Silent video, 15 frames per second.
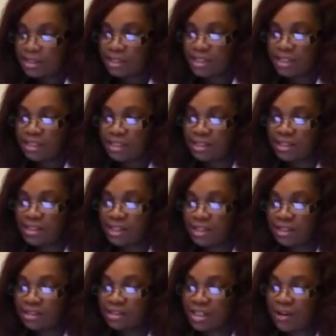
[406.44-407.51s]

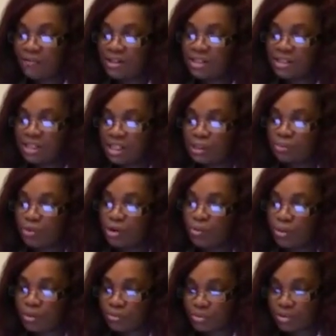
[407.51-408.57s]

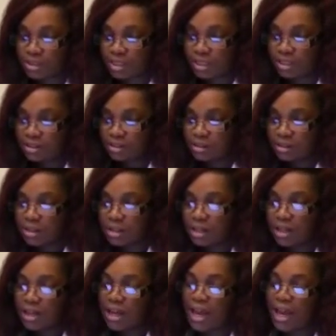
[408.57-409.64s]
76.1%,
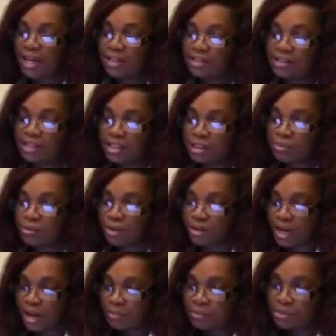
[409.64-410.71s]

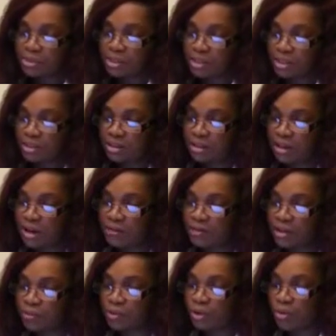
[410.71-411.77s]
86.9% of
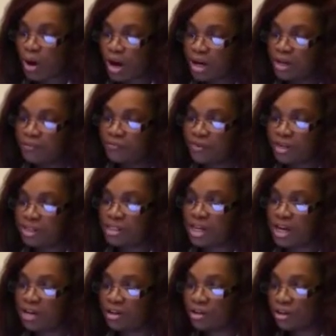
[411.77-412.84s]
the required events
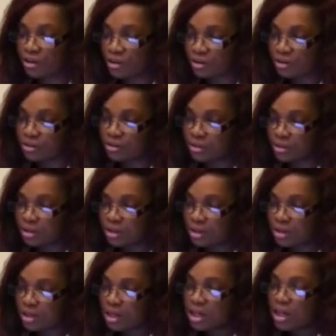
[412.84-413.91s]
had occurred.
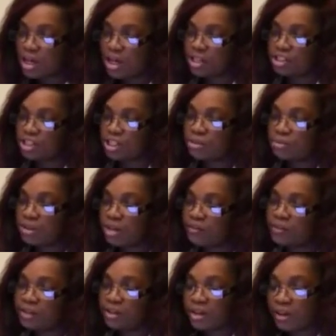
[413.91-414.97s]
Adjustment
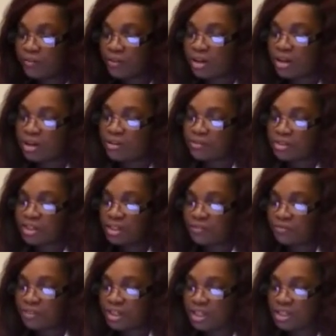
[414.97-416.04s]
of the level of
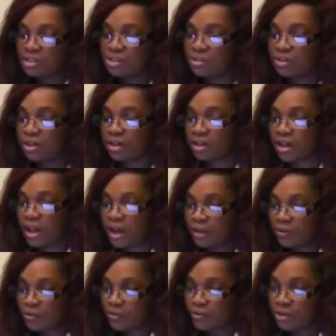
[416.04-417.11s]
significance to
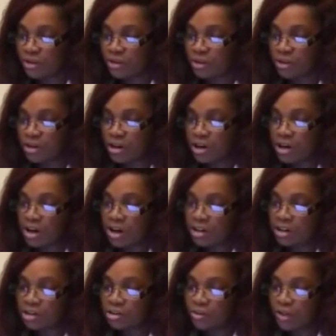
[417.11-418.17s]
account for
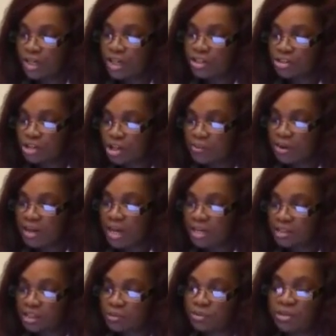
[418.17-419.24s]
the 3 interim
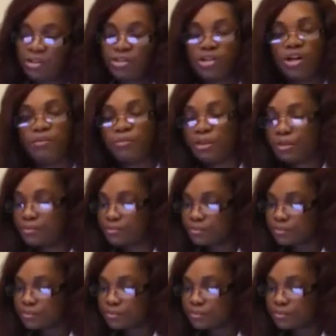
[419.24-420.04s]
analyses were determined.